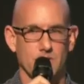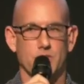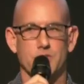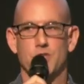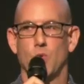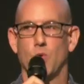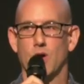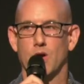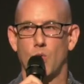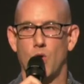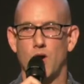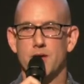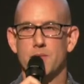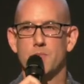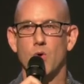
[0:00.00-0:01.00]
Won't you work
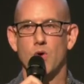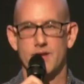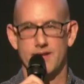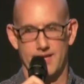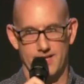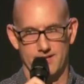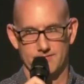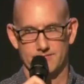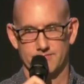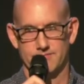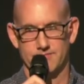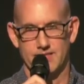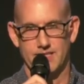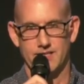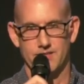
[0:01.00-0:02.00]
one more day?
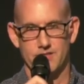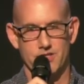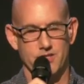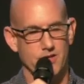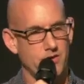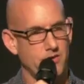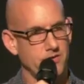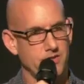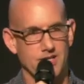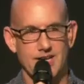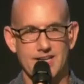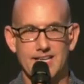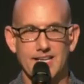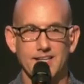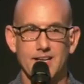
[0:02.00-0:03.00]
Because you know, you're
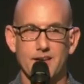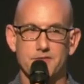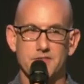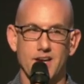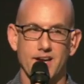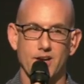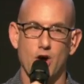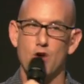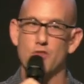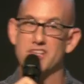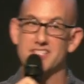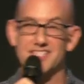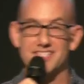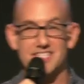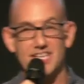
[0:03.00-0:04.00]
not getting enough done. All
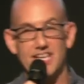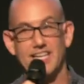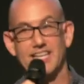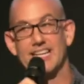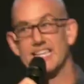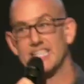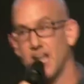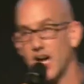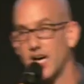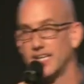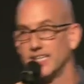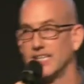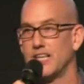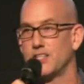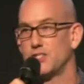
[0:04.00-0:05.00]
this isn't going to get
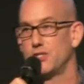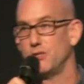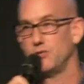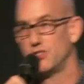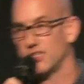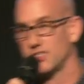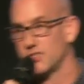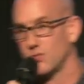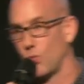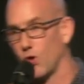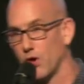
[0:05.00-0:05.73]
done unless you just